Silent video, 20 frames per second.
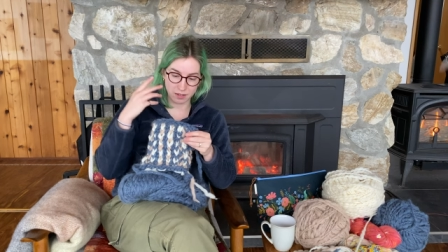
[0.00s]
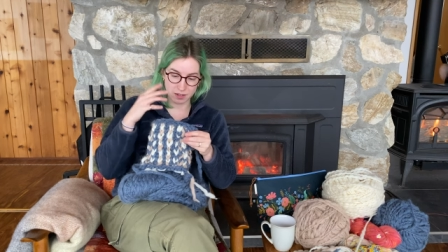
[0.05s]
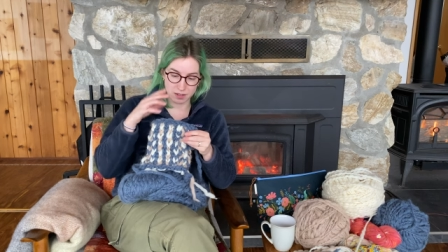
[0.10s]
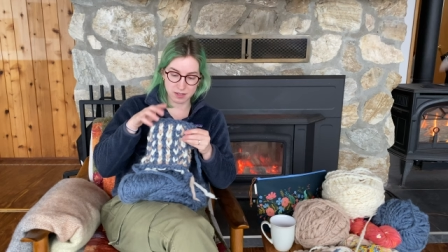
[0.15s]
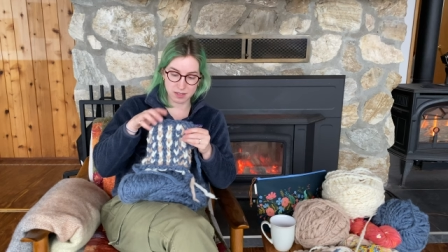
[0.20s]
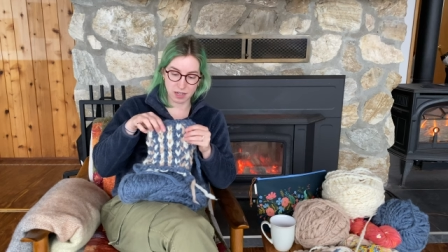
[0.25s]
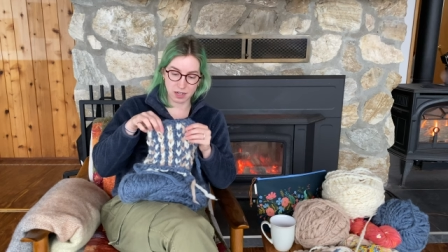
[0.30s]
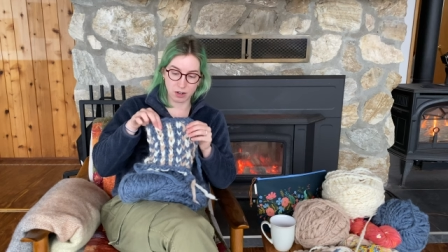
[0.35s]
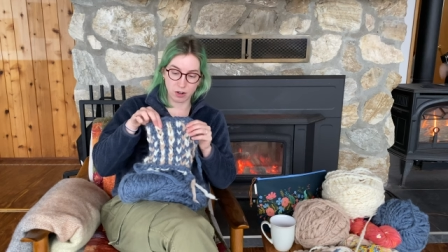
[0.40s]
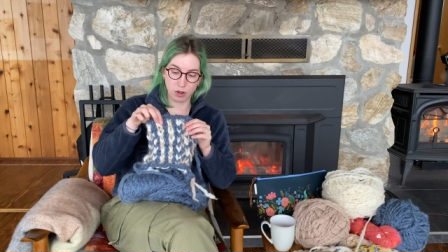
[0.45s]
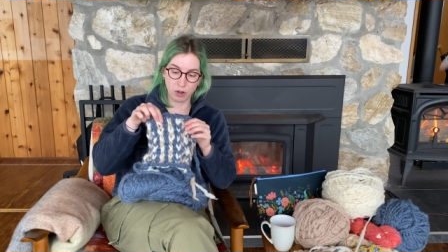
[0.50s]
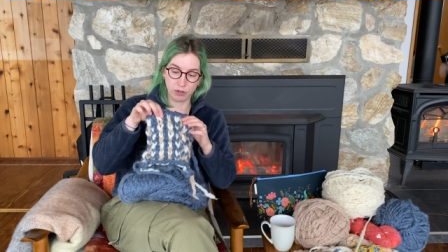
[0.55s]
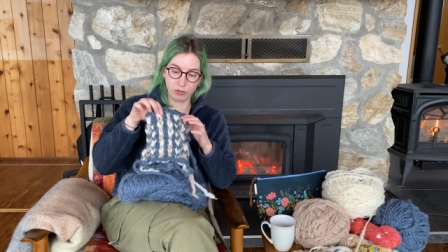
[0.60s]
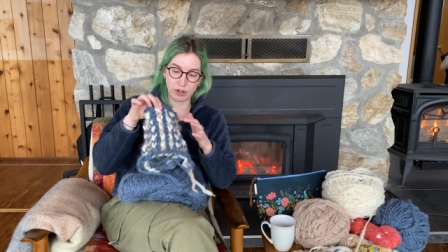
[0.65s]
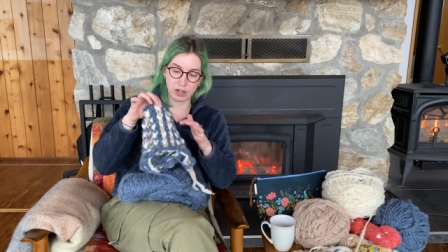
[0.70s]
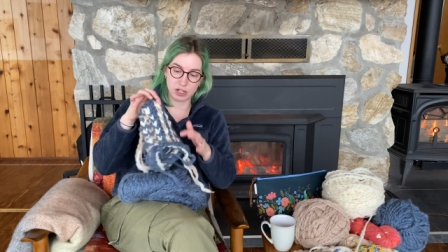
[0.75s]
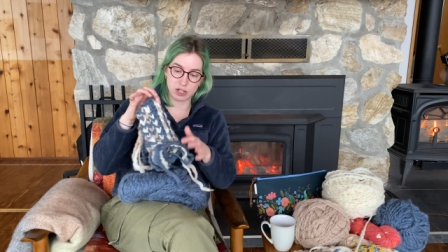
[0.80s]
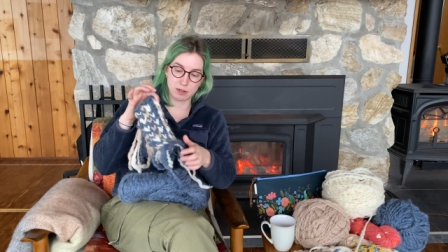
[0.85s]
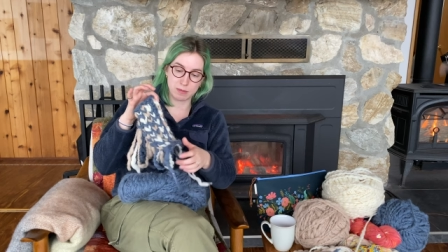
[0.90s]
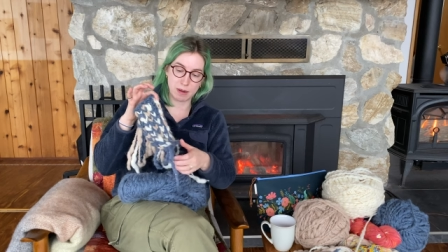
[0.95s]
it's kind of all
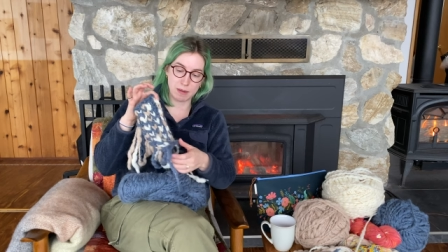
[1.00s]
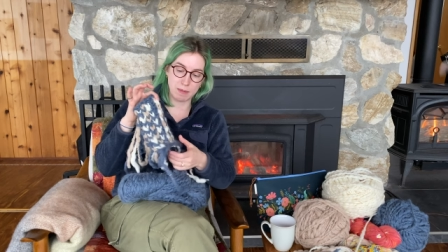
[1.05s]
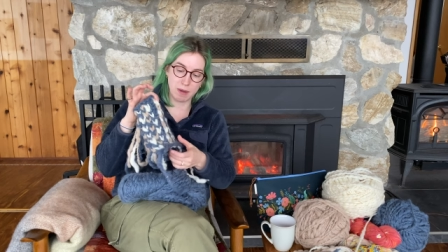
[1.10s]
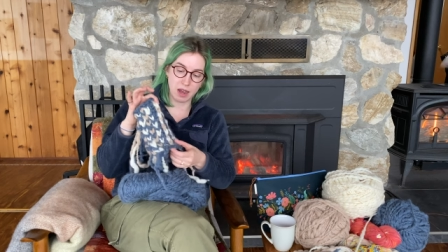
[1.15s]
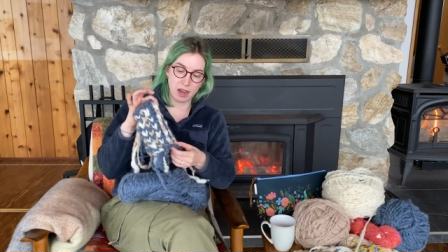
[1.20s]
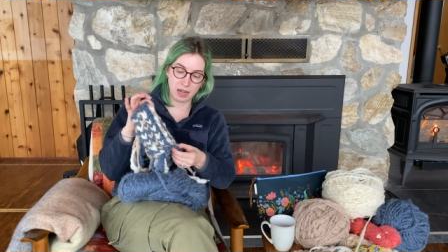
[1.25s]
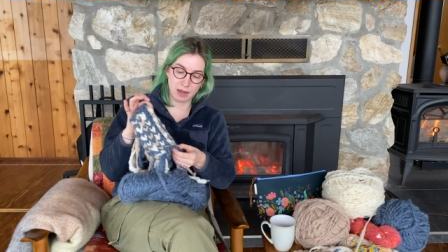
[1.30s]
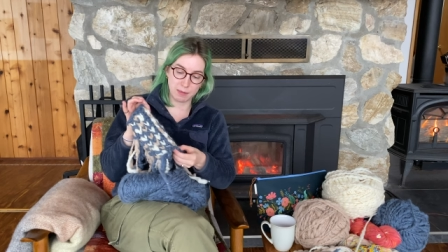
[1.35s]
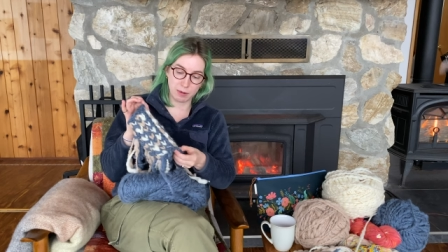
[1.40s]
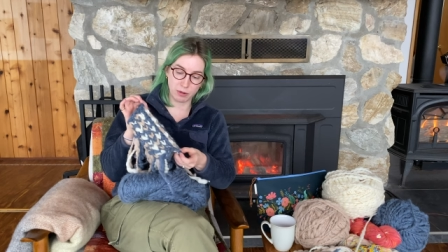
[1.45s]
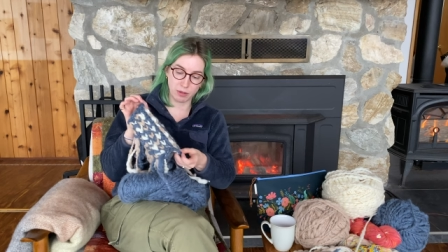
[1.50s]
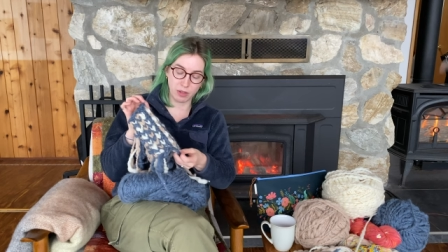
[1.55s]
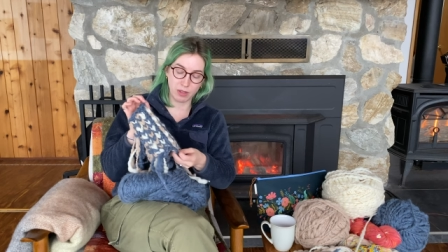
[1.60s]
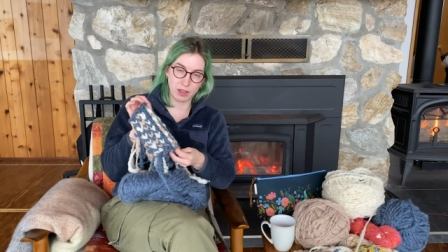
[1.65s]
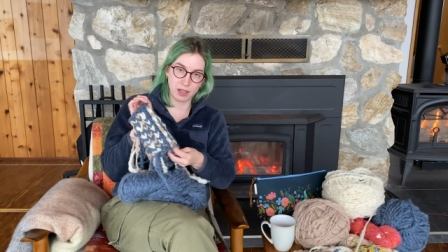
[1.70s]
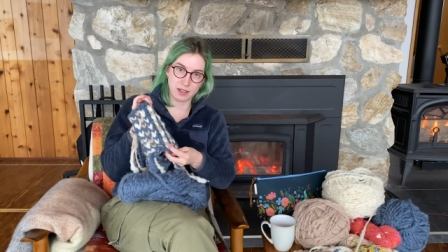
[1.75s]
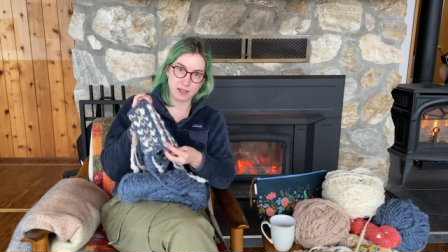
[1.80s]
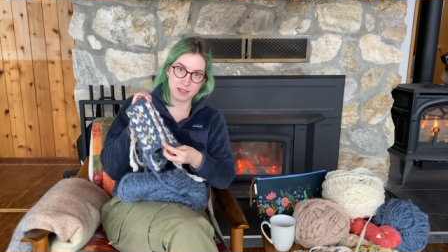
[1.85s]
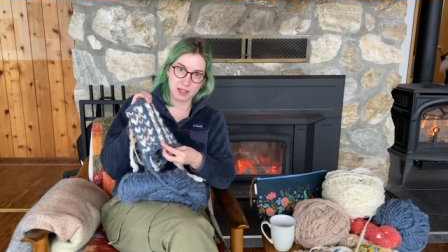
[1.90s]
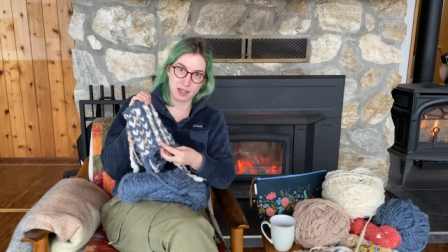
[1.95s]
fresh in my mind about the
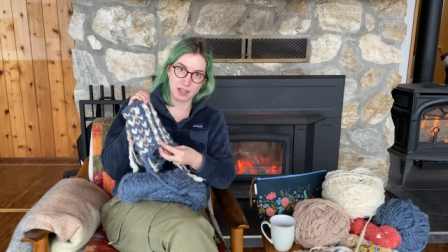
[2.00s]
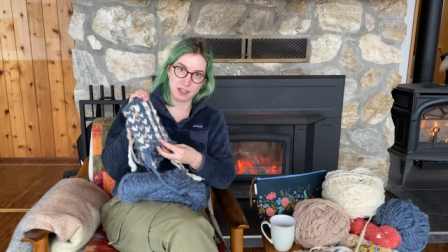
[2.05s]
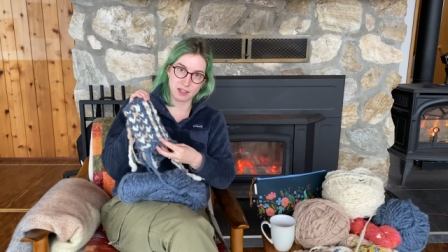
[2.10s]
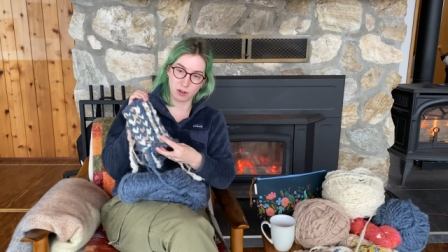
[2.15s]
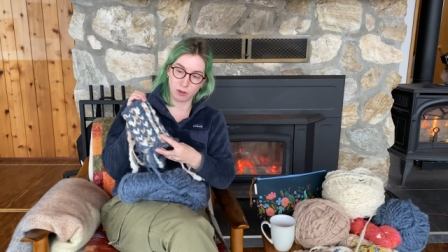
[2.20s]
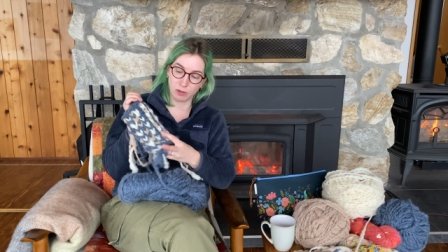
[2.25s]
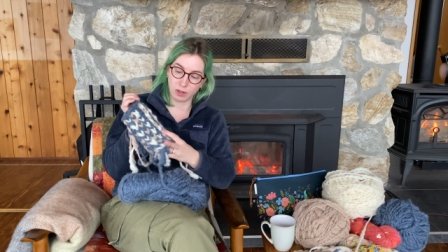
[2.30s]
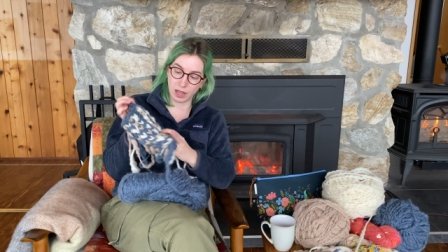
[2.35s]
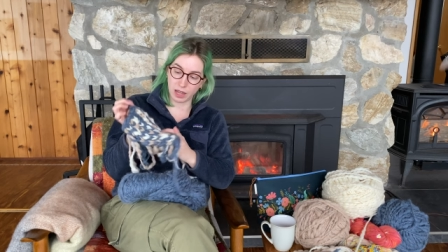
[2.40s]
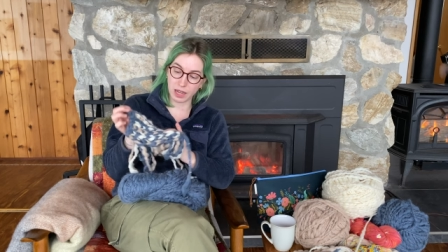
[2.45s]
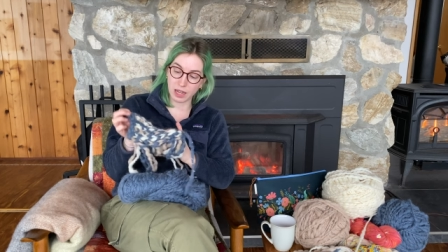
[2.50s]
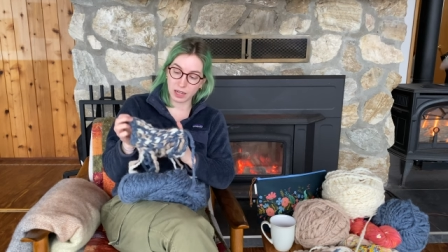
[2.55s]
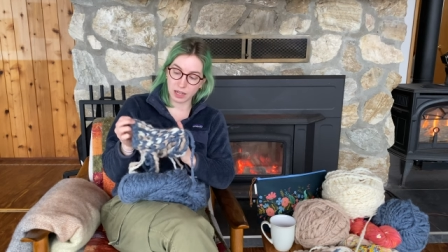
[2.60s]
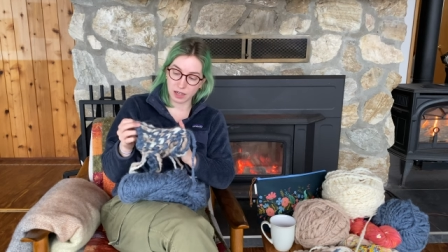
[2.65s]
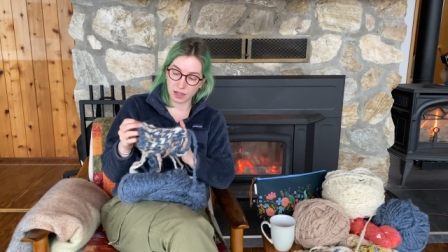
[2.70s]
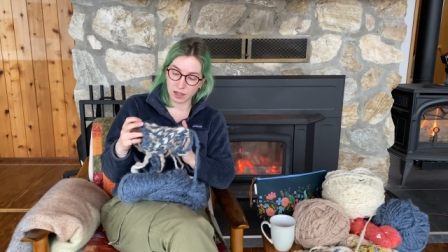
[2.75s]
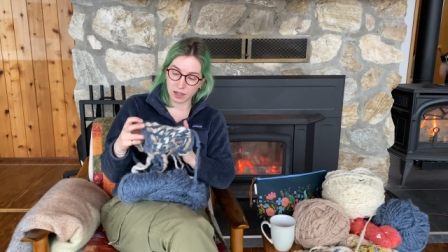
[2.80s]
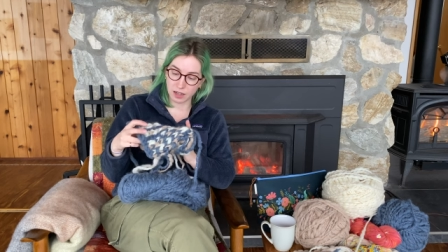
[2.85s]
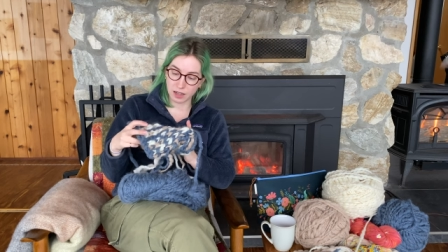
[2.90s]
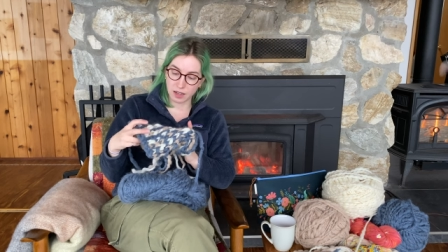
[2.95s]
things that I don't like
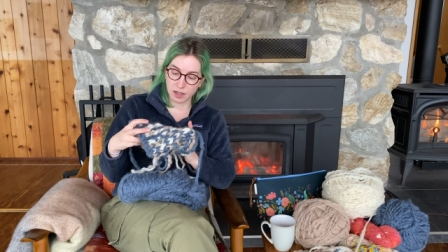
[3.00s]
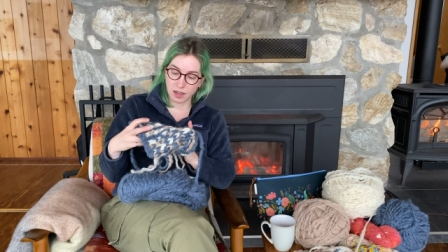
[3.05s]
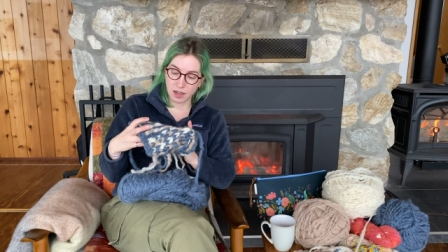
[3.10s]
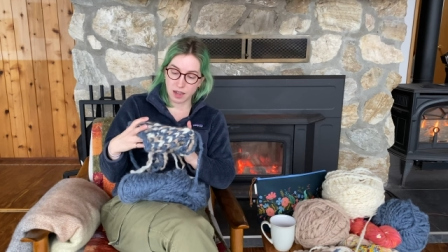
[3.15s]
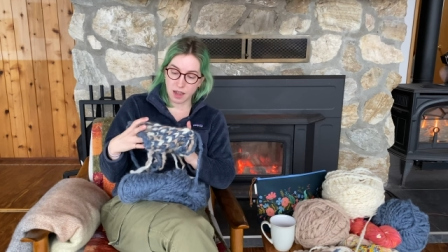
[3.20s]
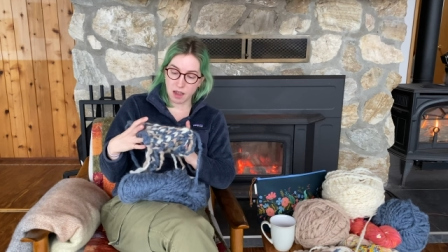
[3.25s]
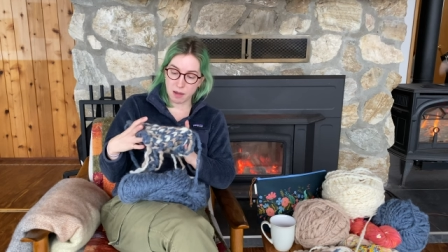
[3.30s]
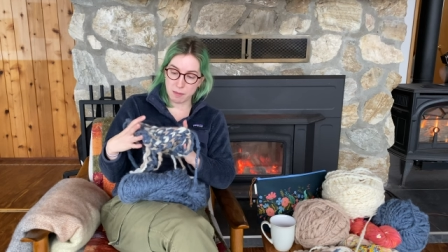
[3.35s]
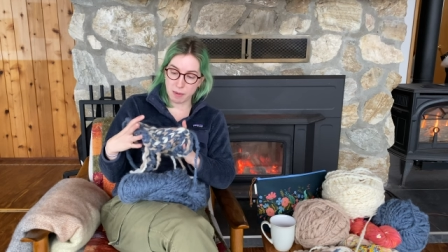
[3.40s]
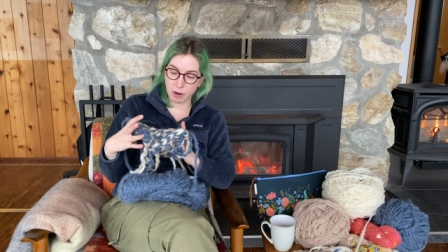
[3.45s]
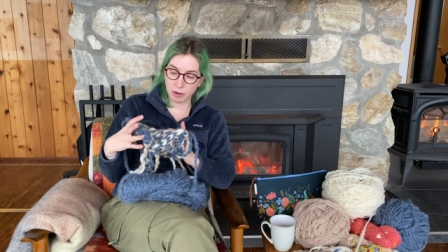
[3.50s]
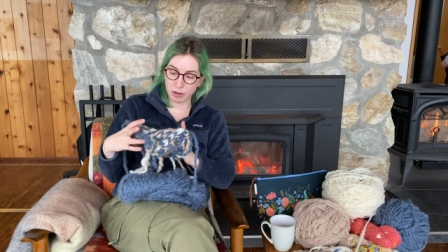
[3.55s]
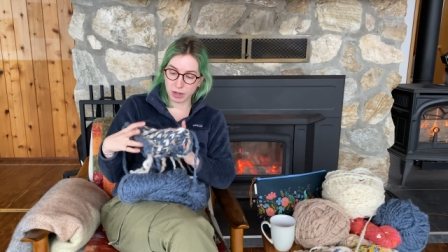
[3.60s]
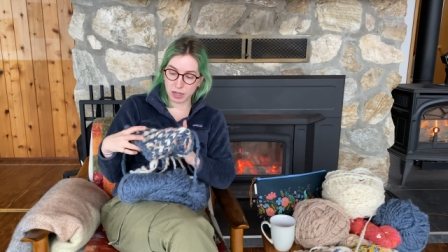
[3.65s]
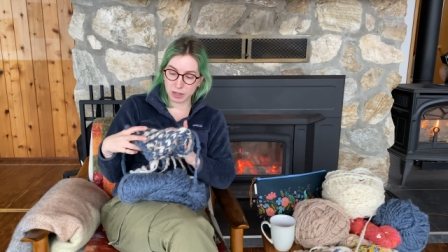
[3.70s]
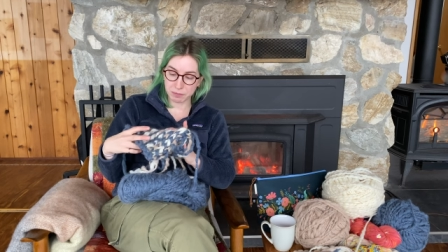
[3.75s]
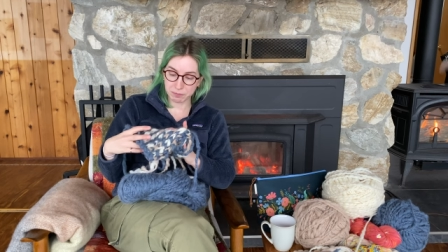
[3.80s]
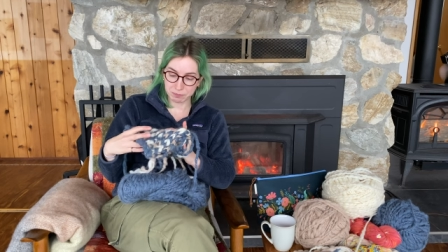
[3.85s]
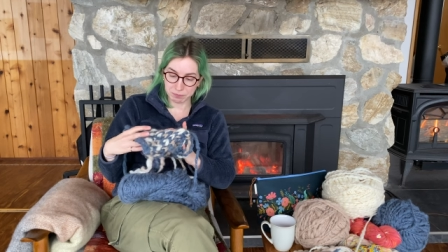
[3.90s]
about it.